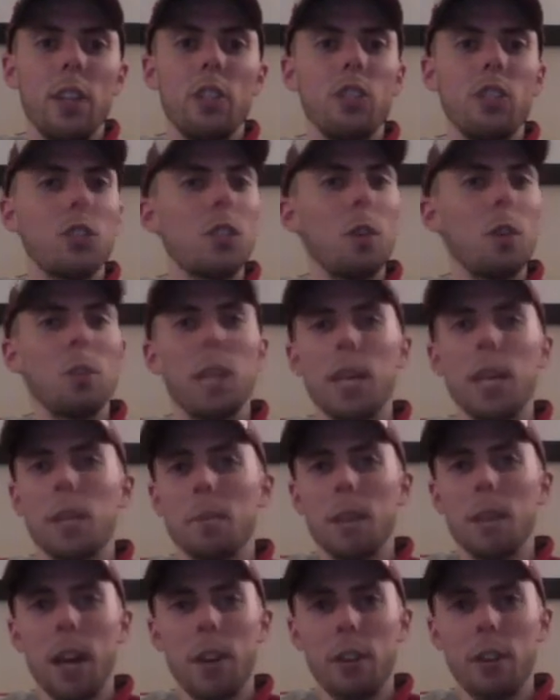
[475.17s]
Just don't take
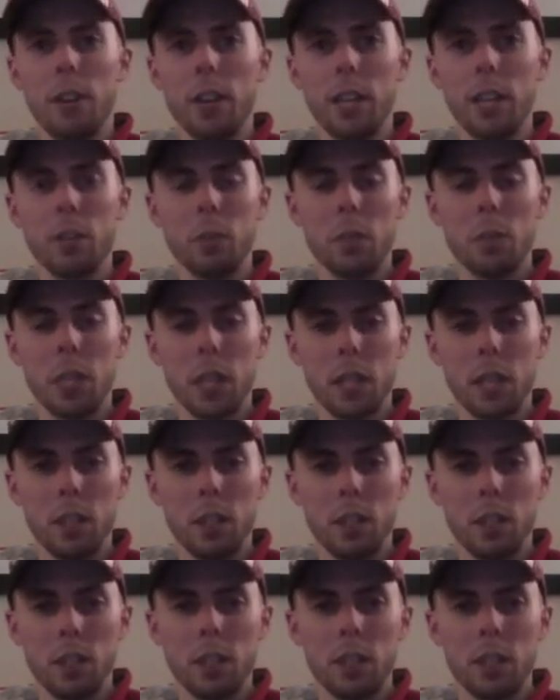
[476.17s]
them down there. That's
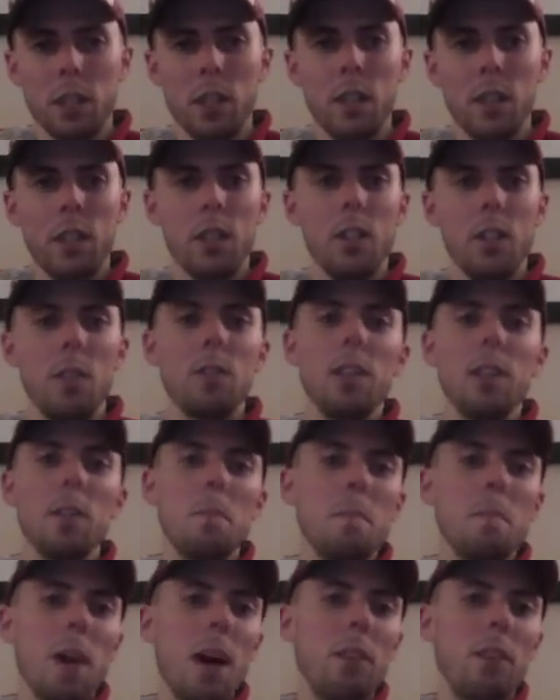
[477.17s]
ridiculous. You don't need
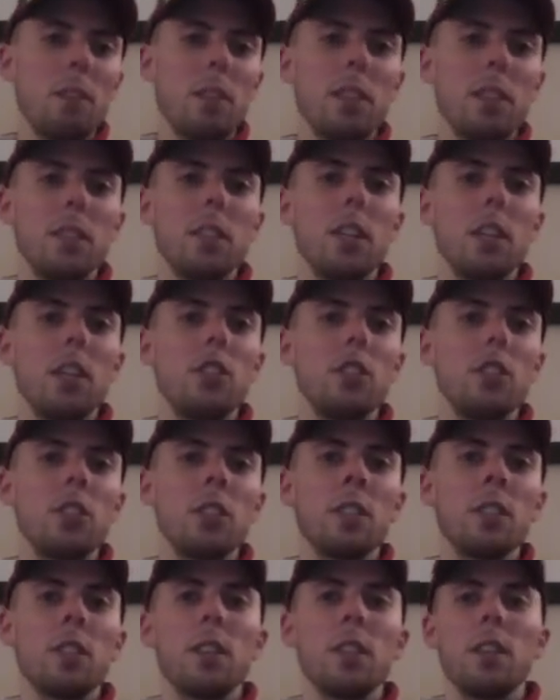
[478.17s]
a mount in a
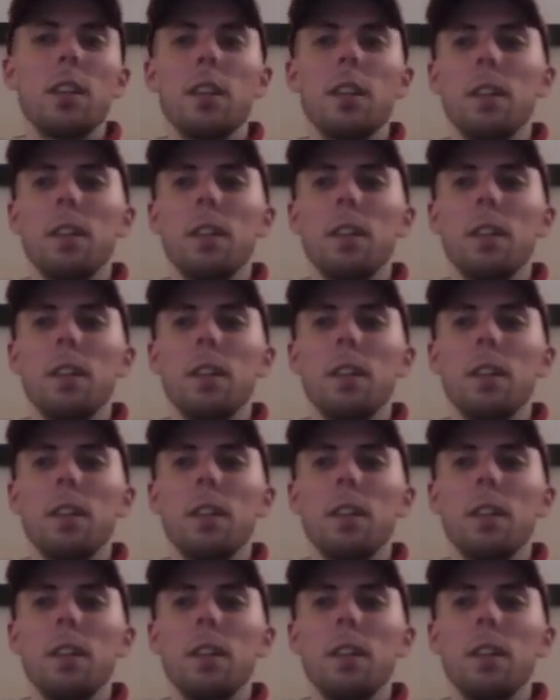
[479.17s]
dungeon.